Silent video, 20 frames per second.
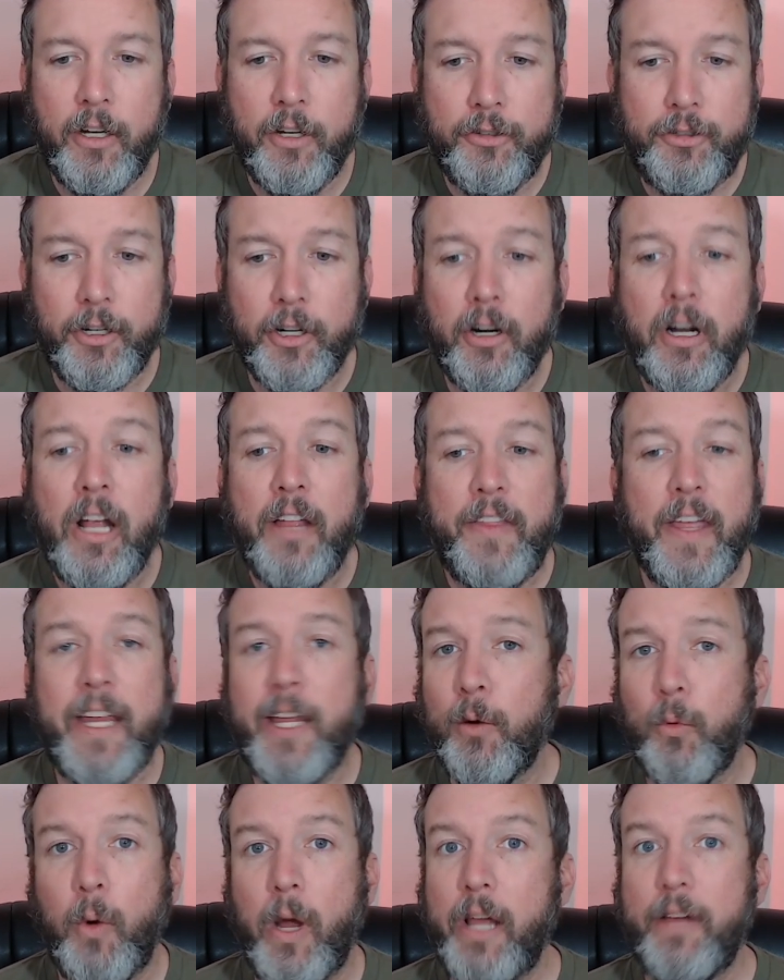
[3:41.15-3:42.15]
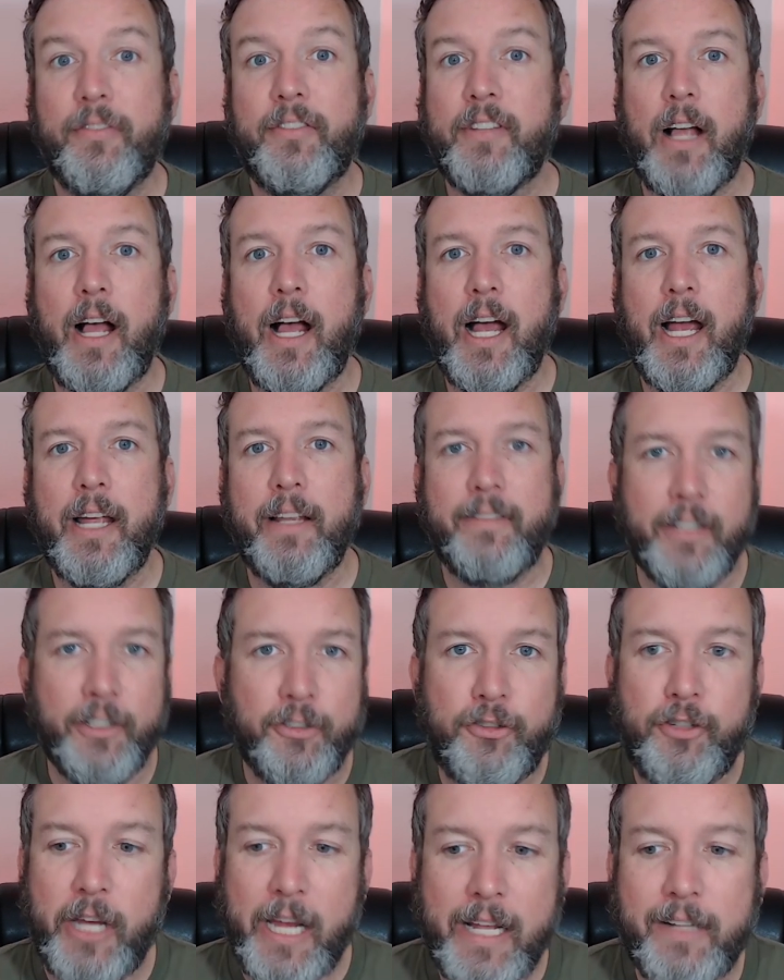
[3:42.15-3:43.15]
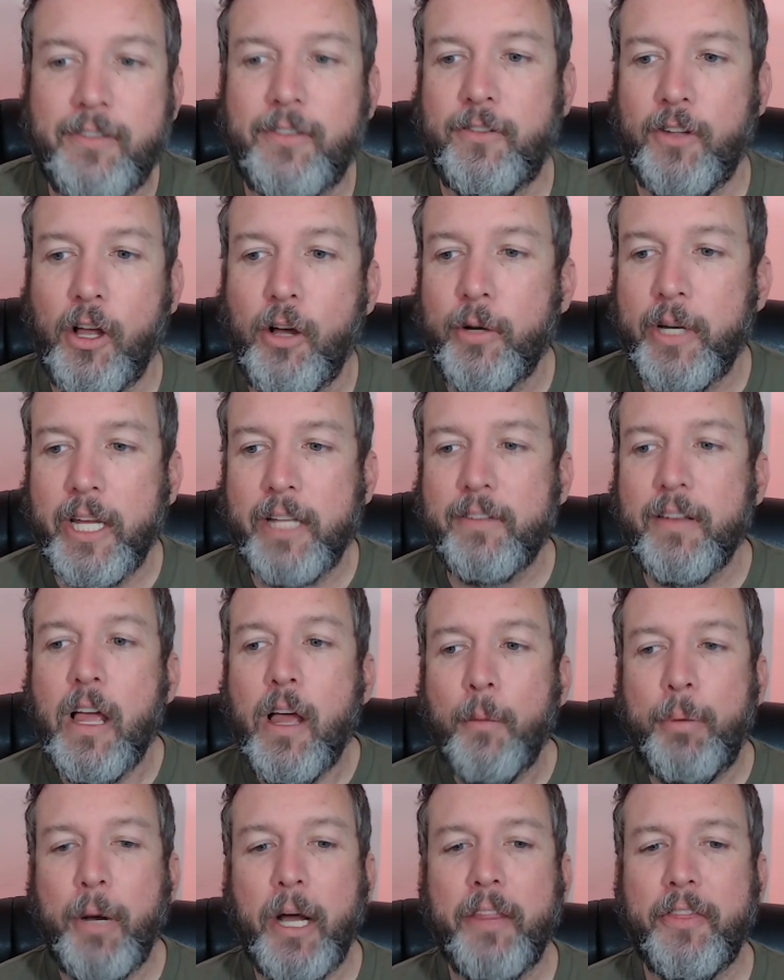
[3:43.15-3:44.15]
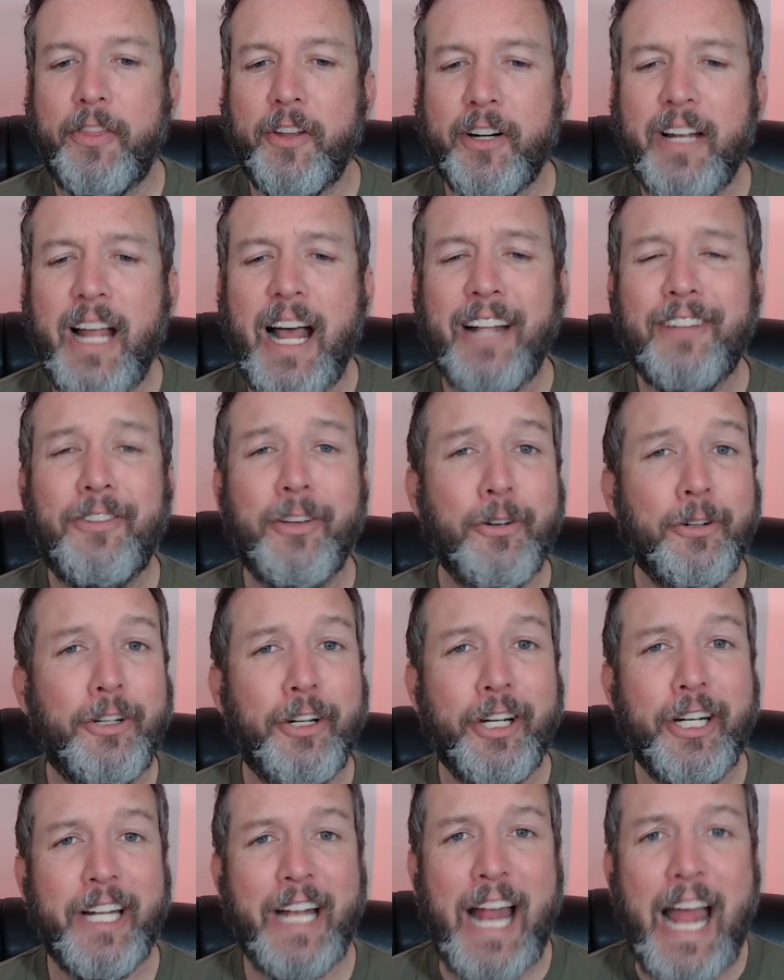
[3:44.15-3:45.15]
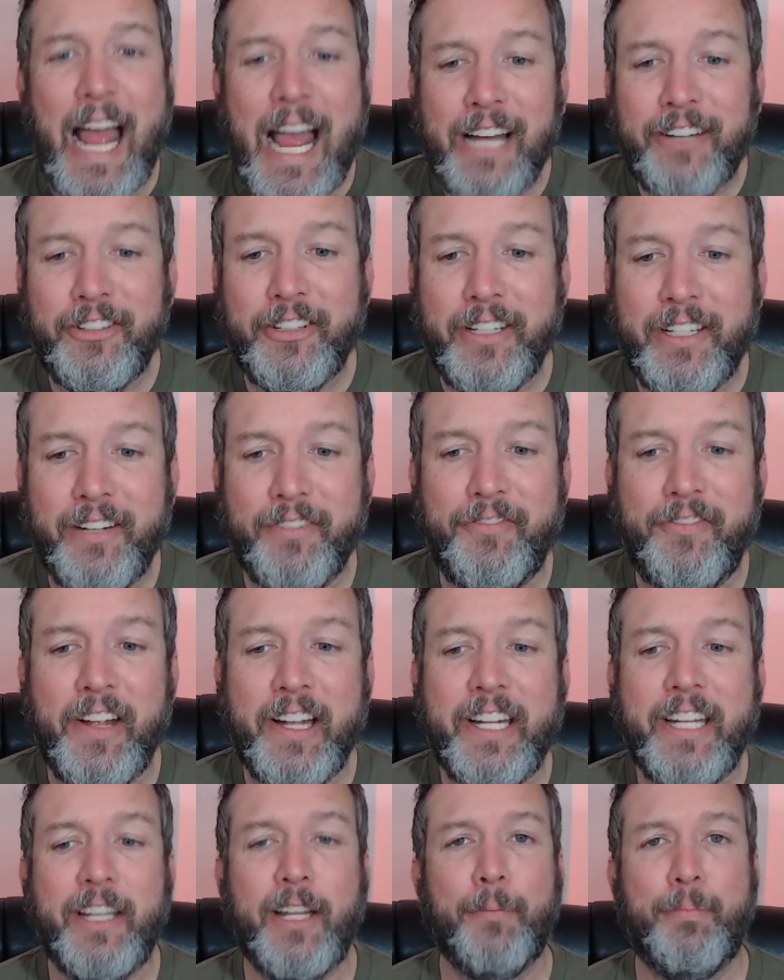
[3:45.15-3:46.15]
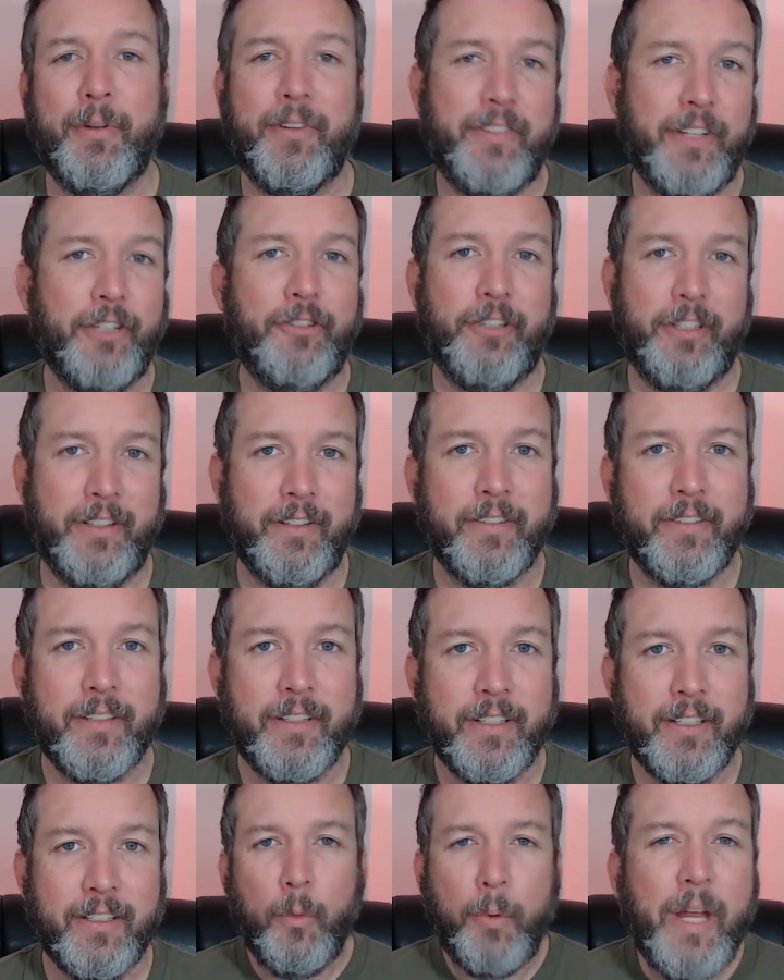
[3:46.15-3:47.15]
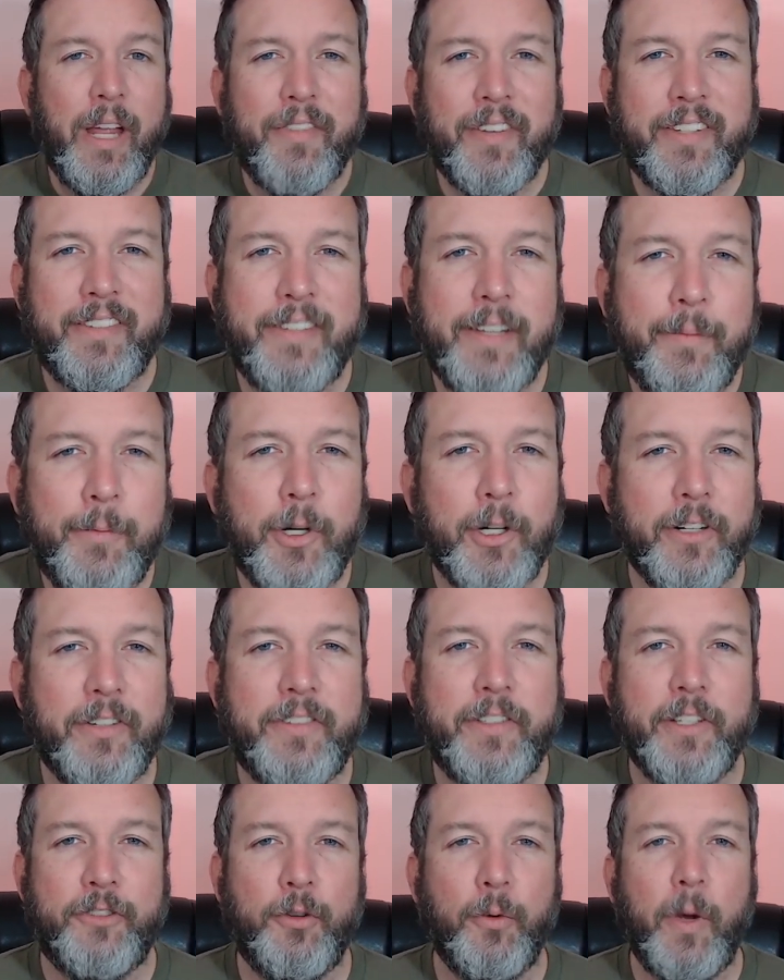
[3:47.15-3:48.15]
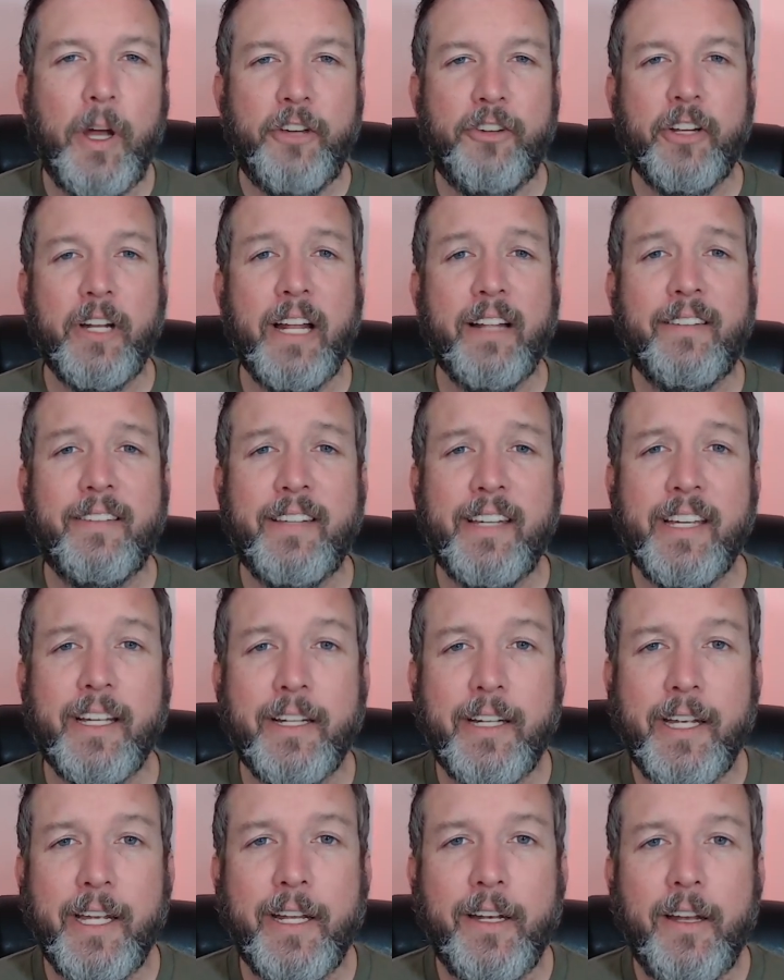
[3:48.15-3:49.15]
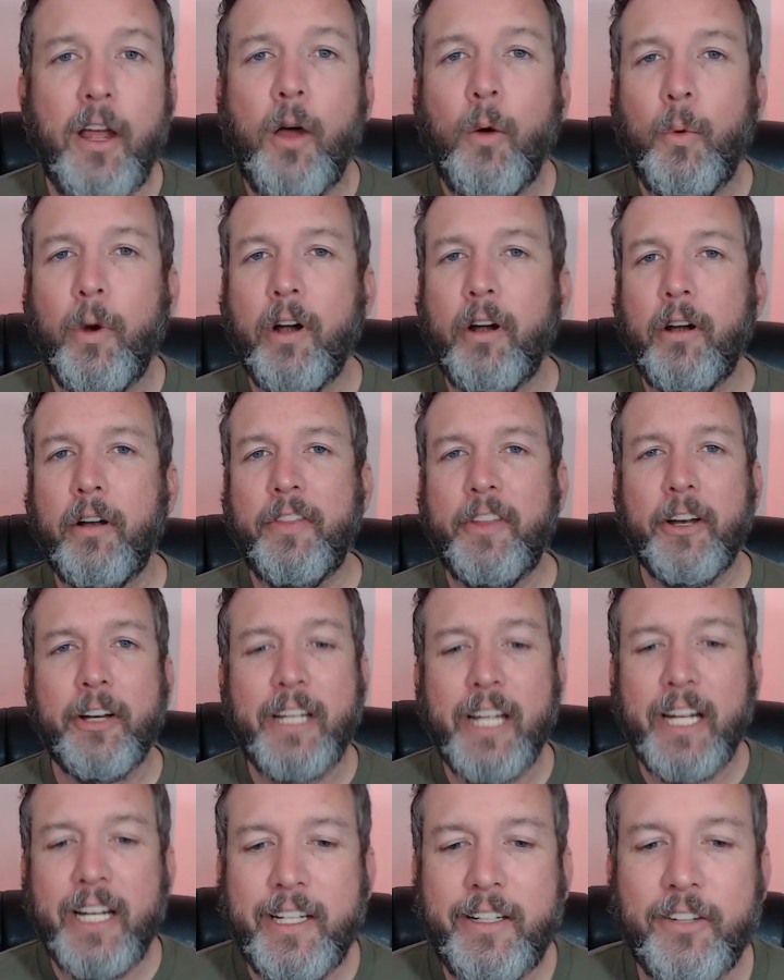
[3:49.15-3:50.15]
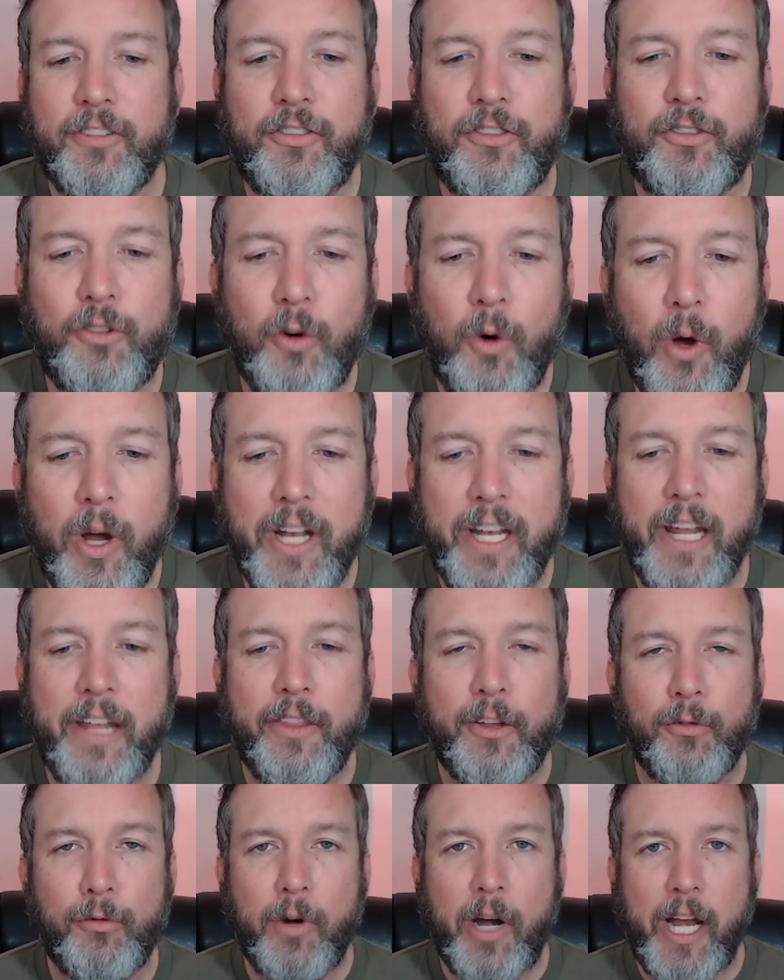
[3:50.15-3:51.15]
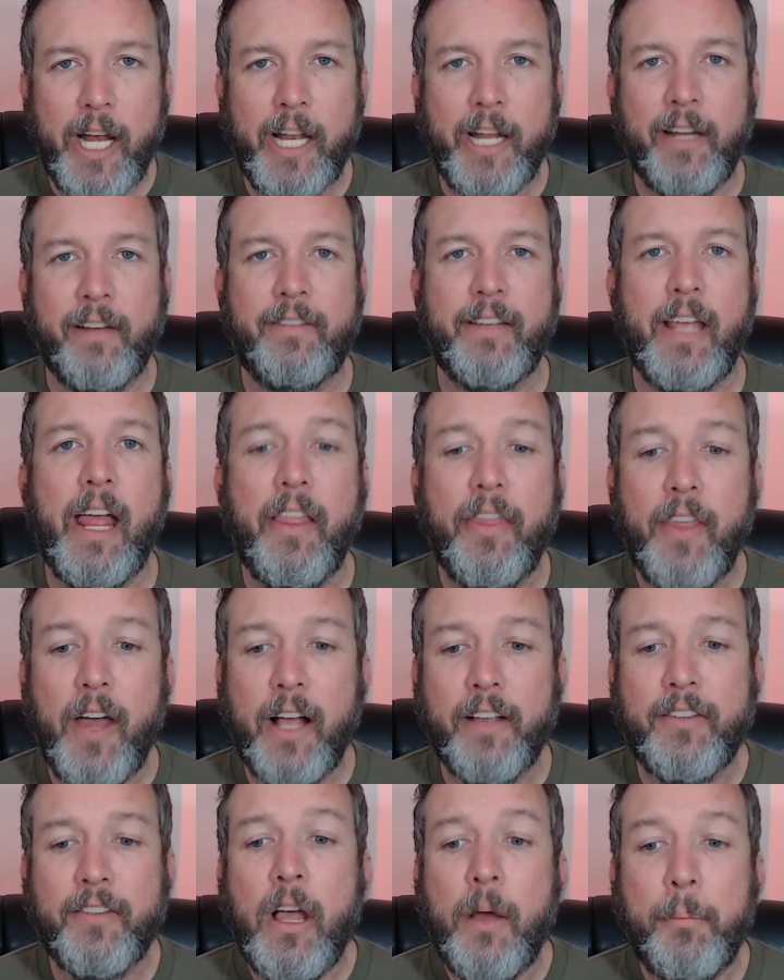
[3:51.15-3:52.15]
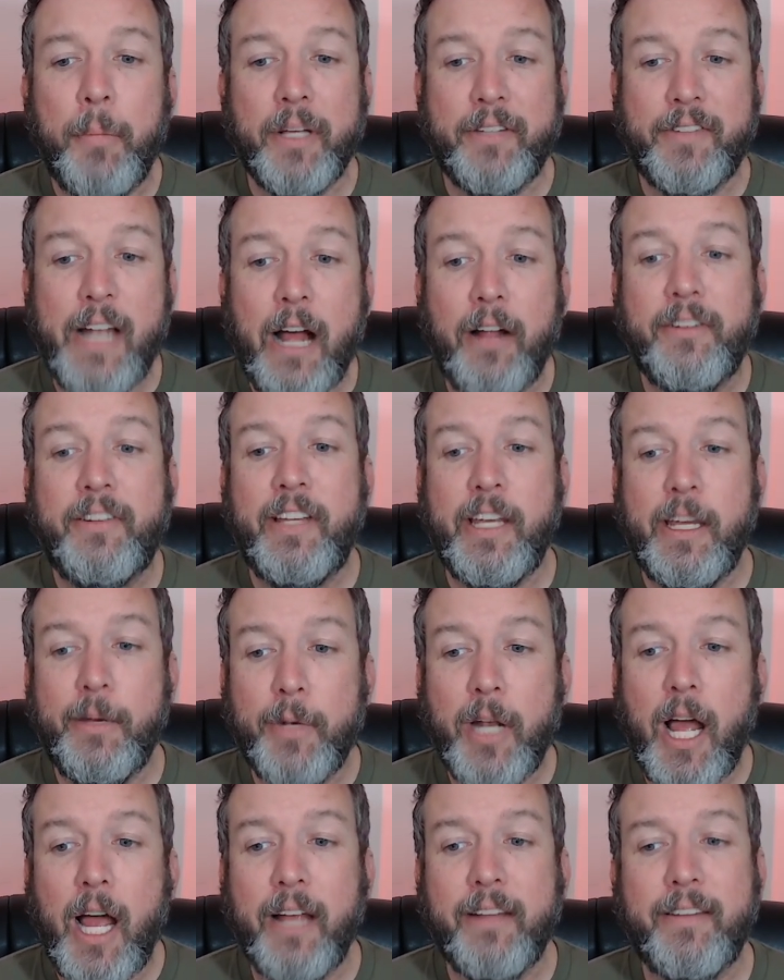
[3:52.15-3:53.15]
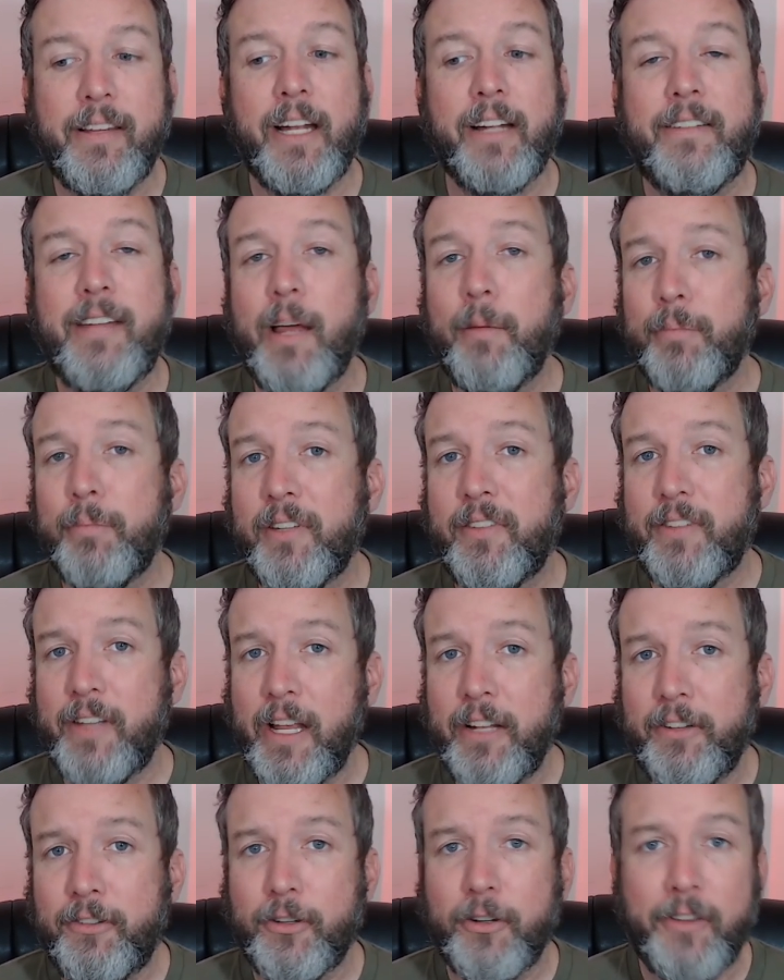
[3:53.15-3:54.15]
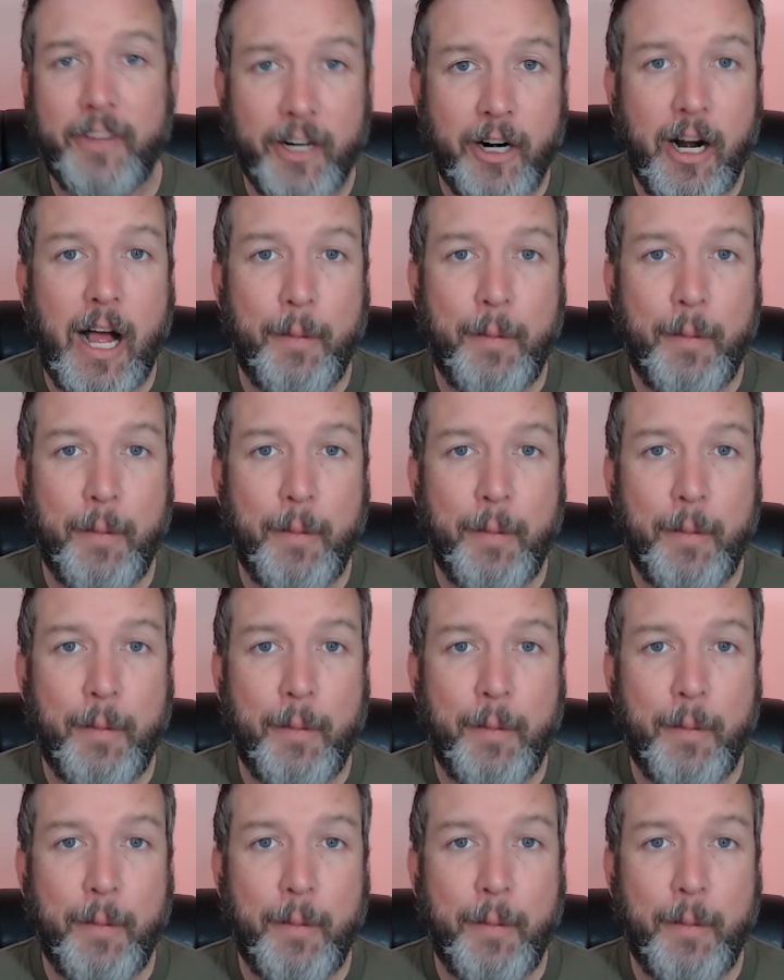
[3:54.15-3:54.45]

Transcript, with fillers: Sure, they can wave signs and chant slogans, but they're not so good at actually defending their positions. We have a similar situation at CNN where they're getting destroyed in the ratings and thus must now demonize and attempt to censor their